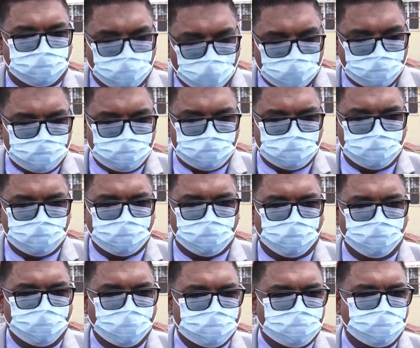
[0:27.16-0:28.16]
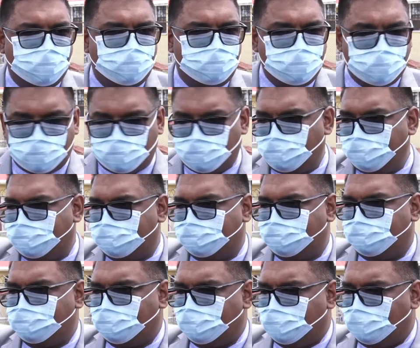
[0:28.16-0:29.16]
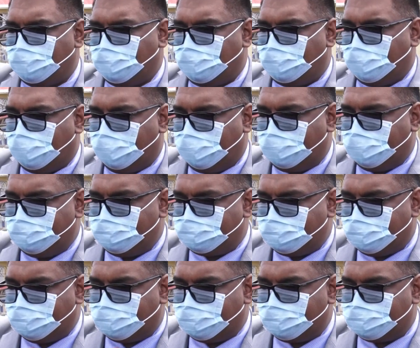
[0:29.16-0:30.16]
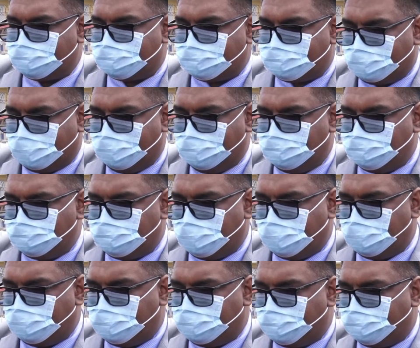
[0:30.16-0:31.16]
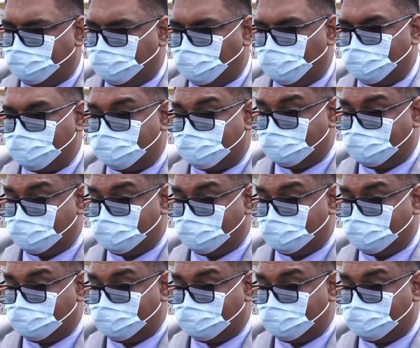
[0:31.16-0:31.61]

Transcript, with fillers: bent on creating mischief. And I think it is time the, the force